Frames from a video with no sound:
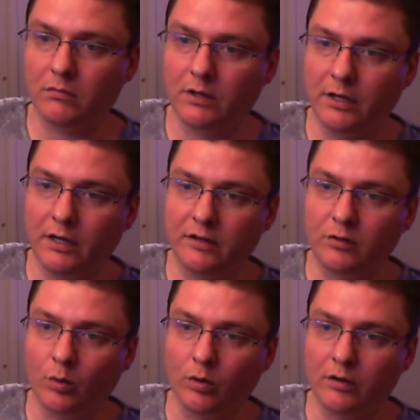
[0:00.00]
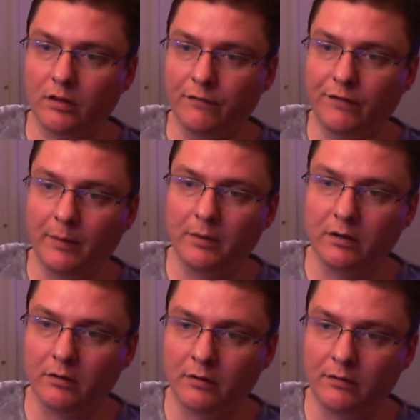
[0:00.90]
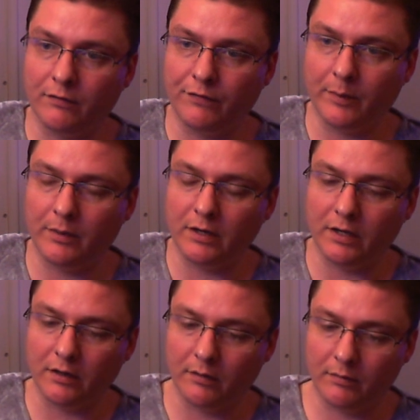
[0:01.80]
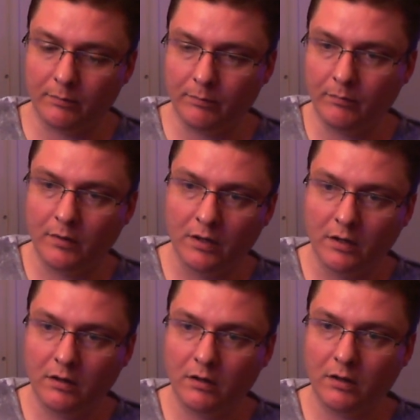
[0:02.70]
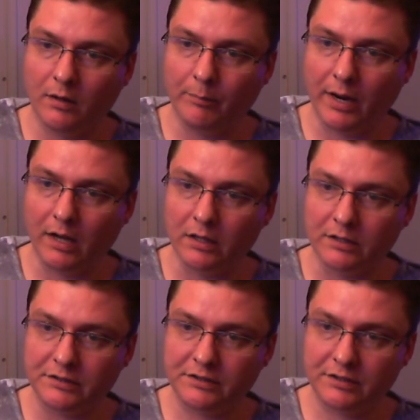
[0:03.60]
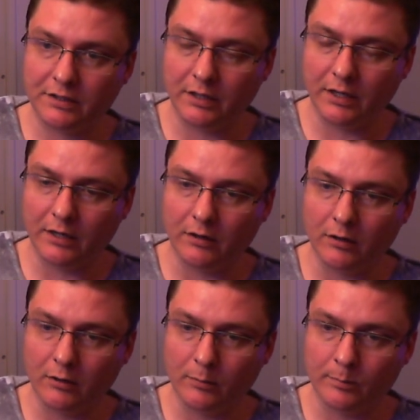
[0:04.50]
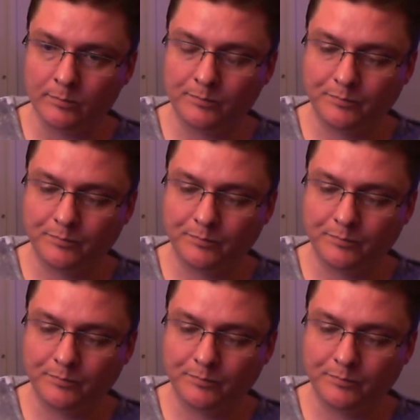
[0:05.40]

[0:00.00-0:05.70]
leaning toward the feminine, the feminine imbalance, and um,